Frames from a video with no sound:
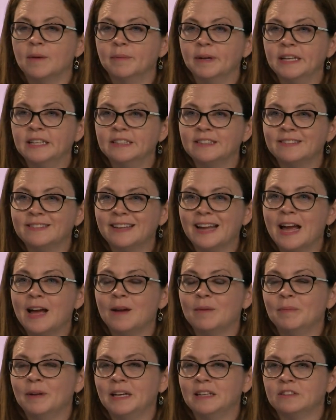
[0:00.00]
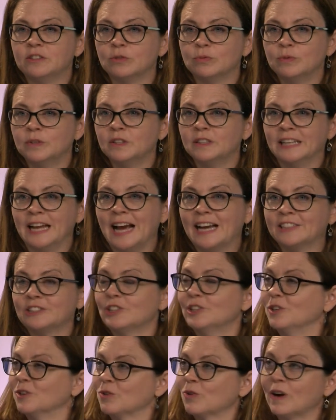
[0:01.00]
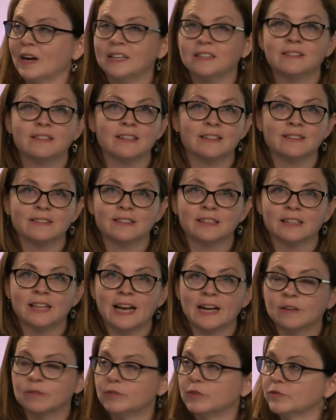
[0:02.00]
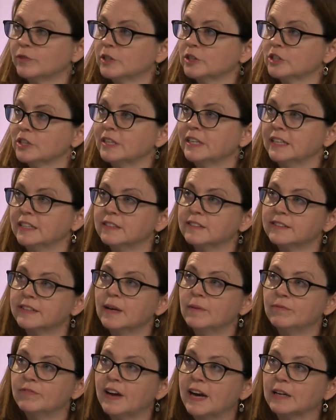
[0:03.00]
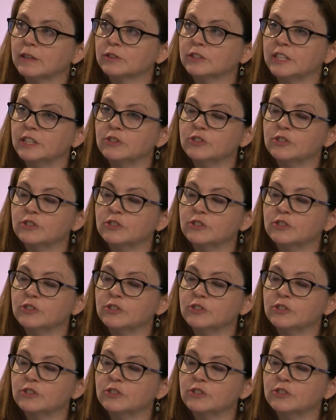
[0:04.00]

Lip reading: In STEM, it's a real national crisis, the lack of diversity in STEM faculty.